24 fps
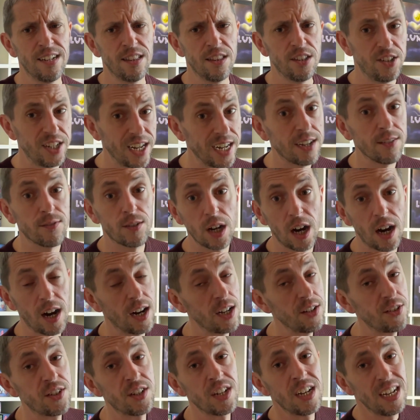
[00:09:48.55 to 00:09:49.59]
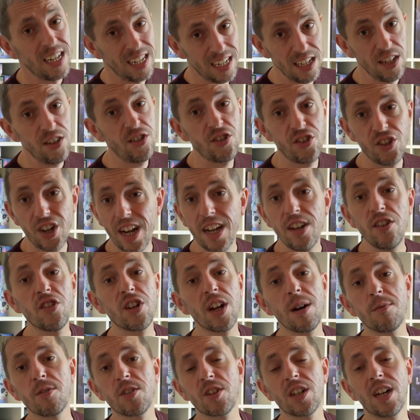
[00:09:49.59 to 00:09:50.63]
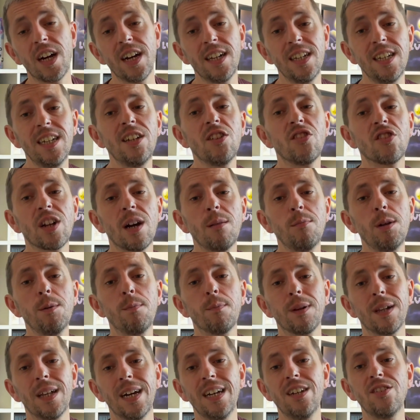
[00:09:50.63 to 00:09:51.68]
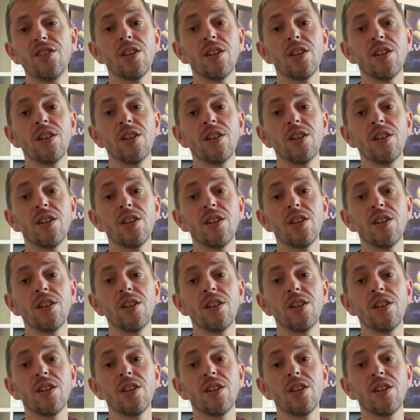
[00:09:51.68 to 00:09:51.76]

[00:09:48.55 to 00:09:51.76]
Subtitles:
The deck of cards is changed up slightly each time you play,